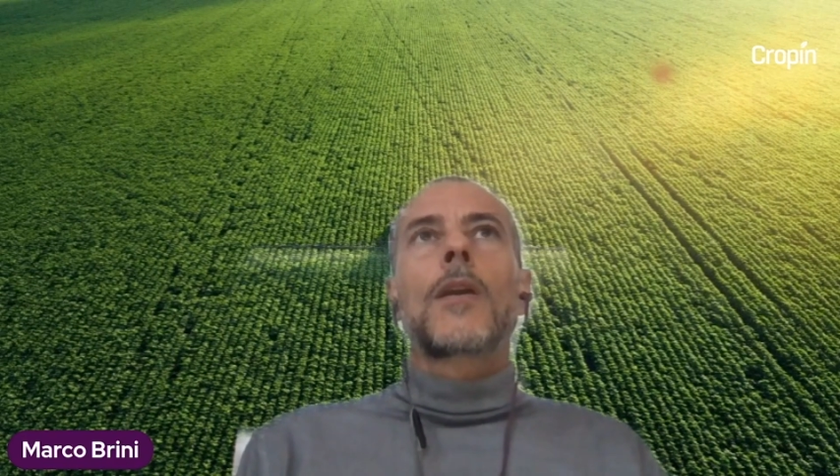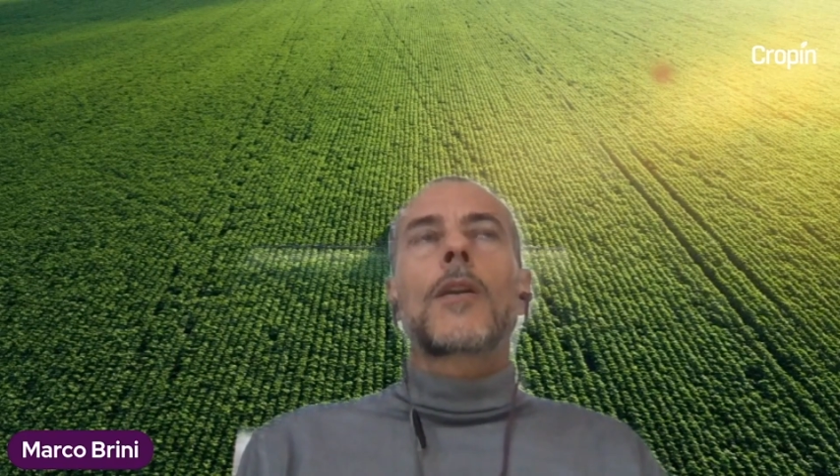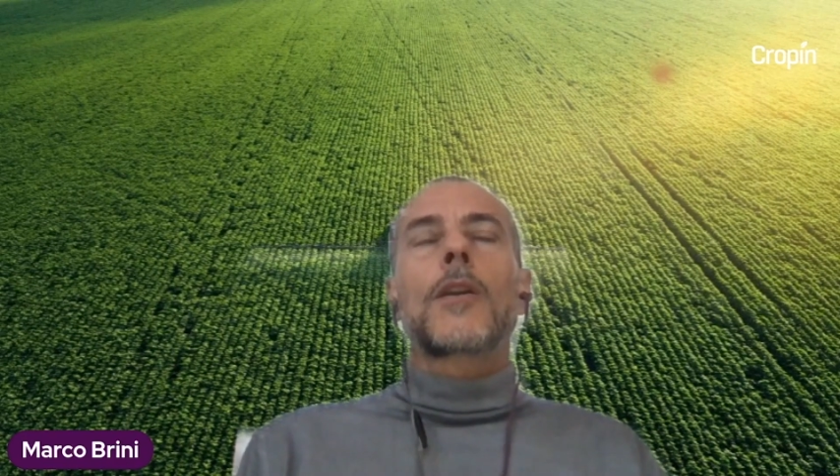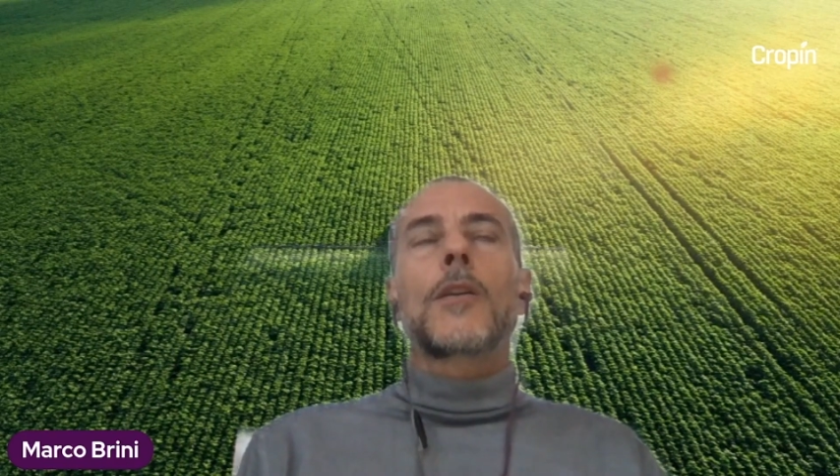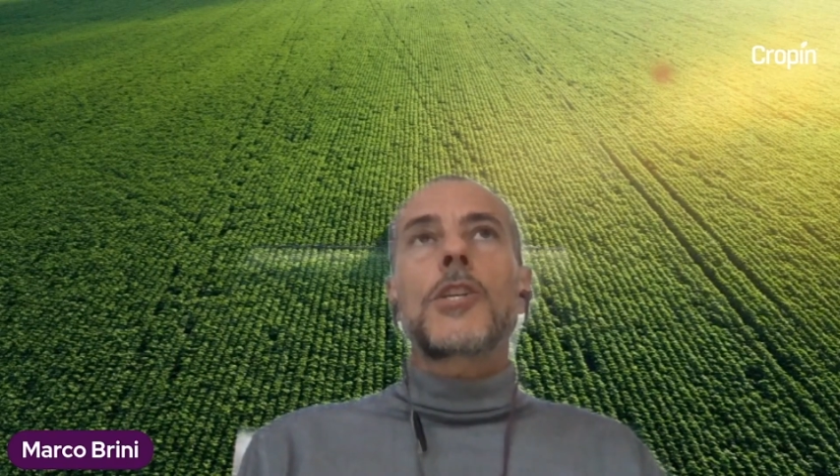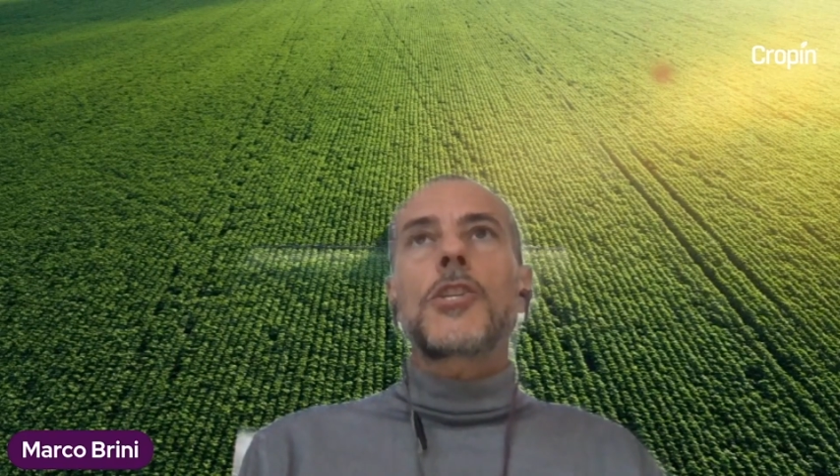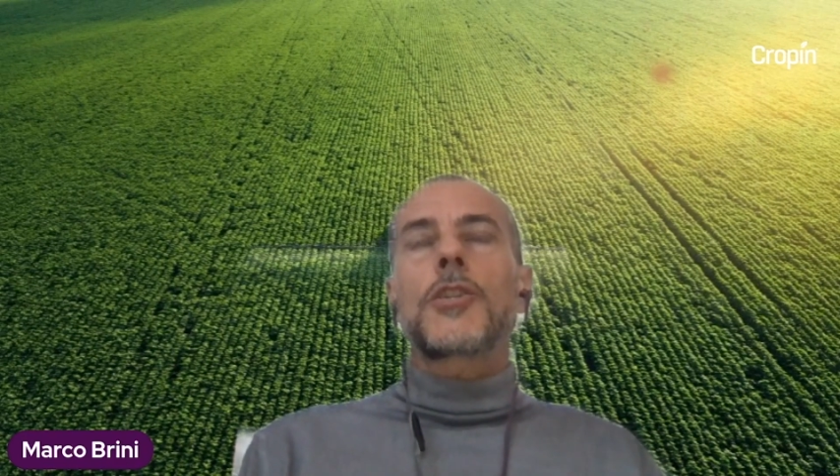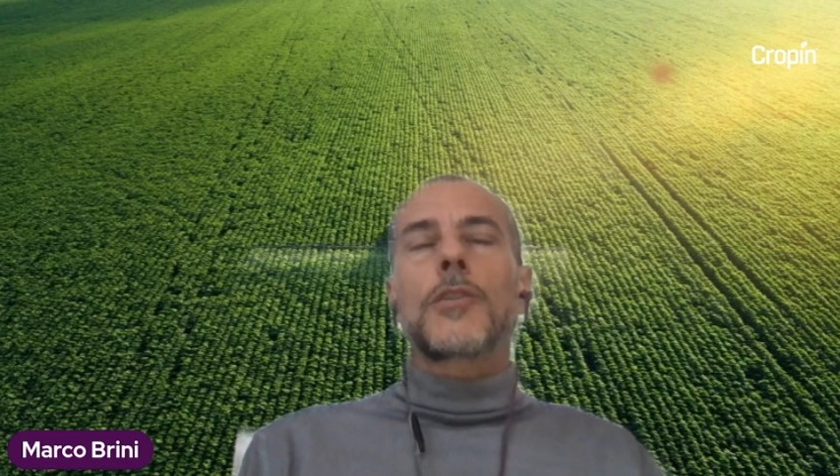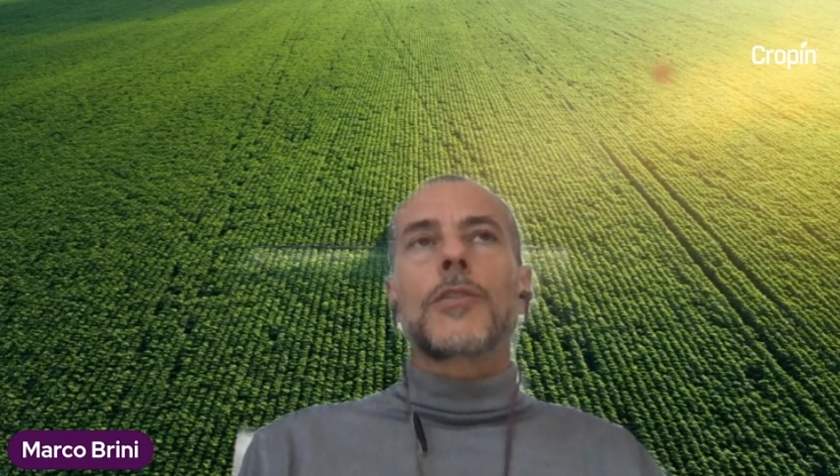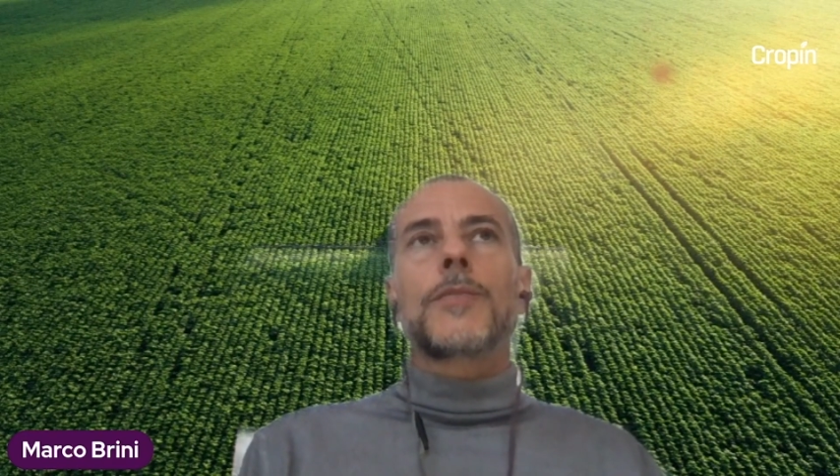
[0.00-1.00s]

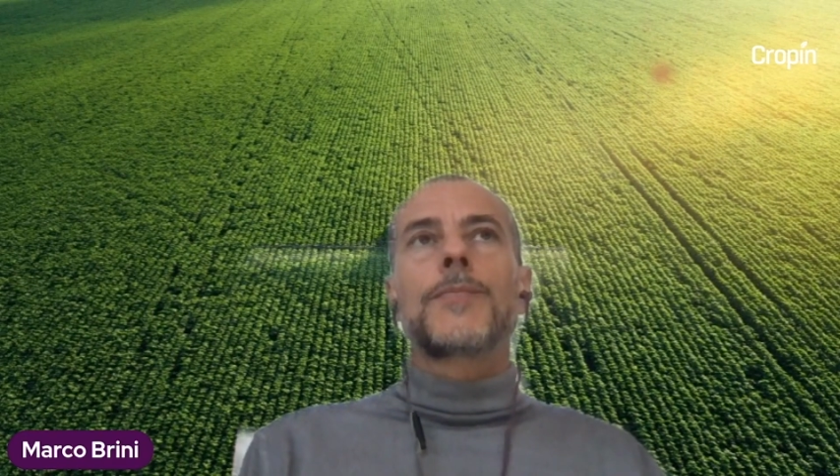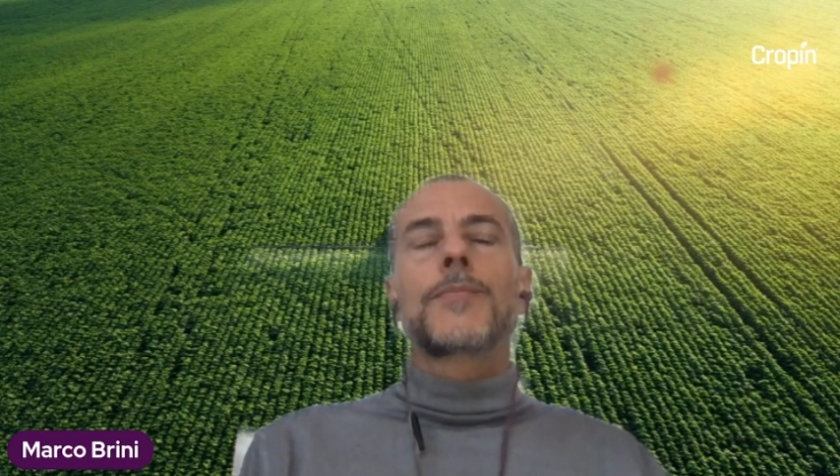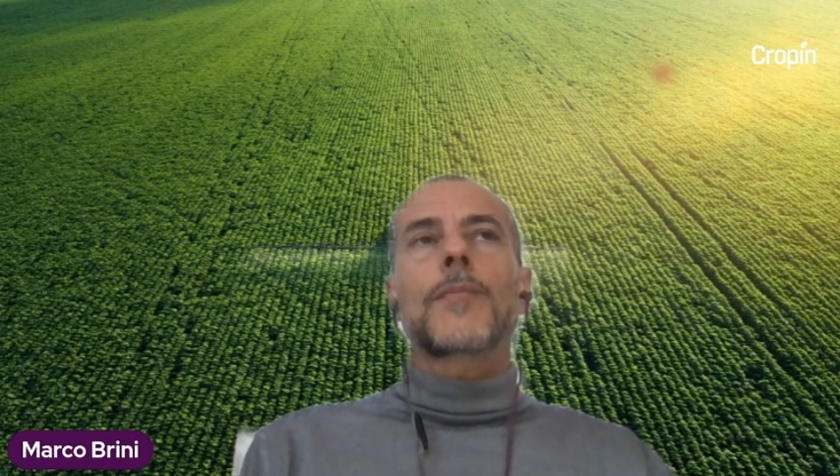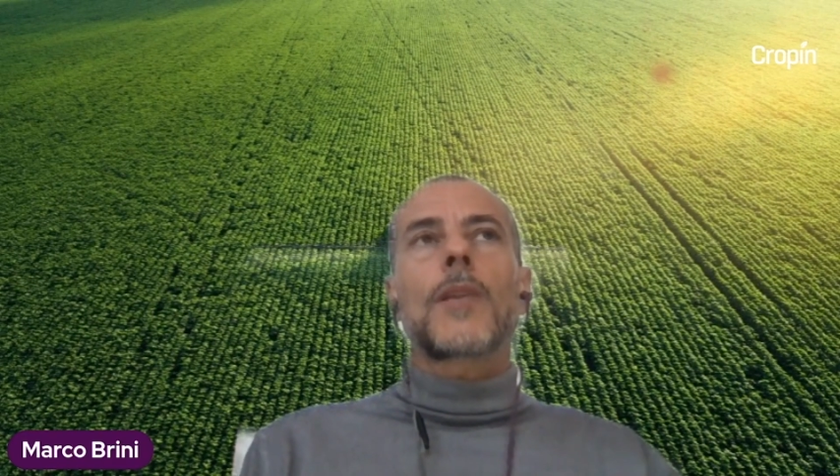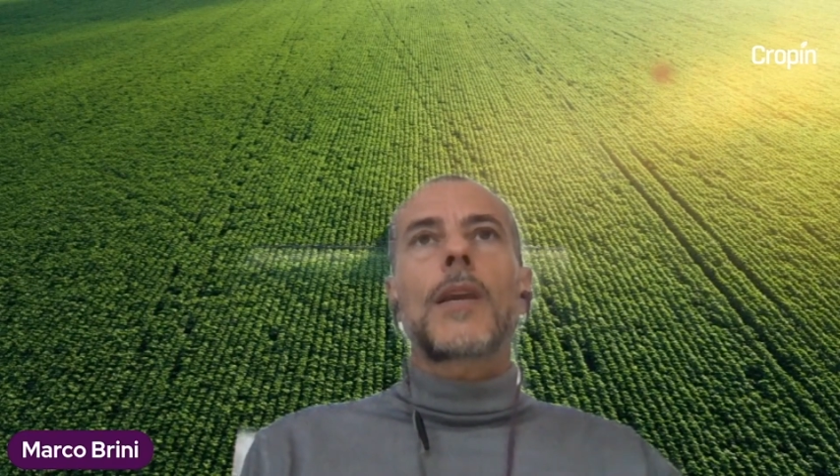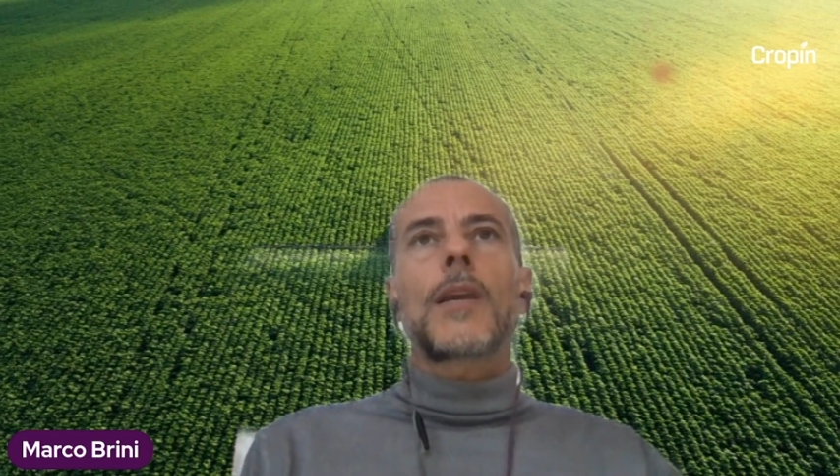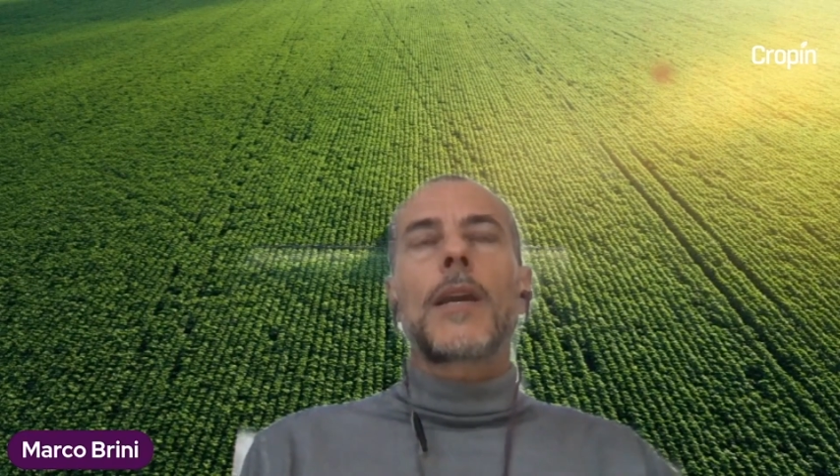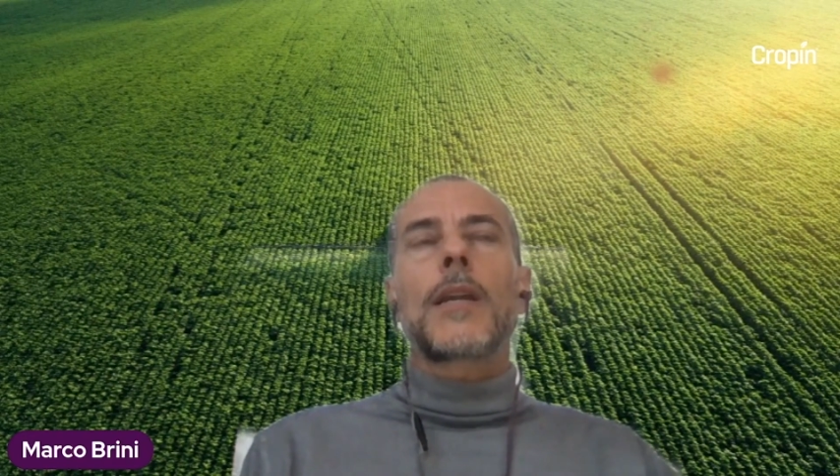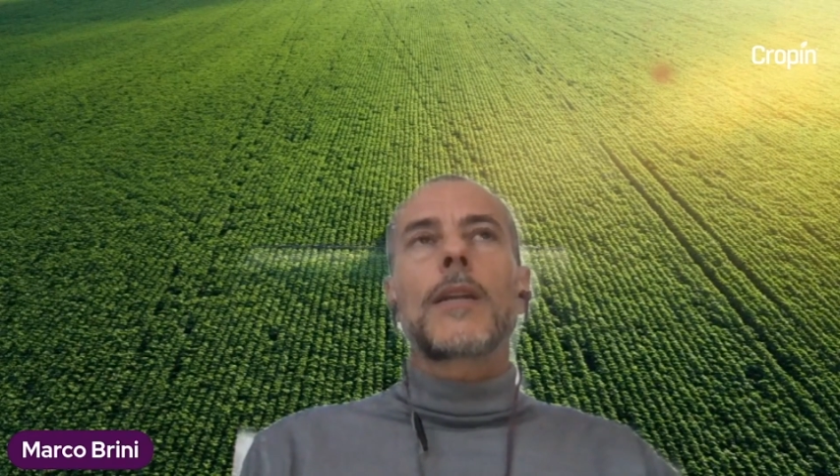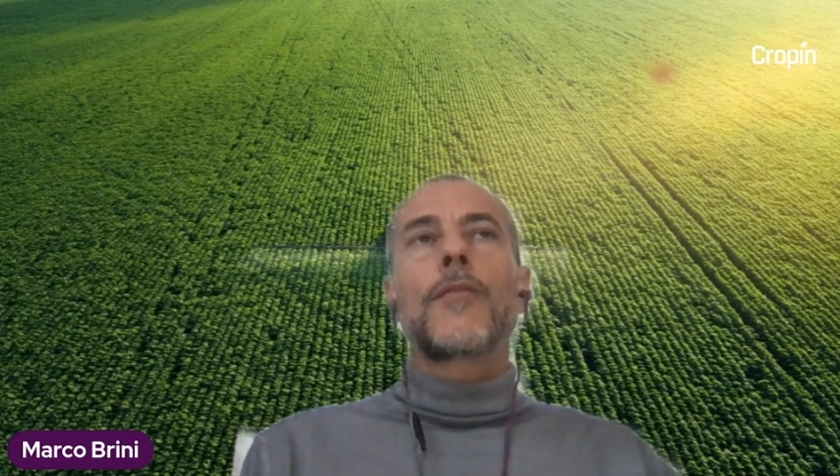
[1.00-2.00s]
conditioned and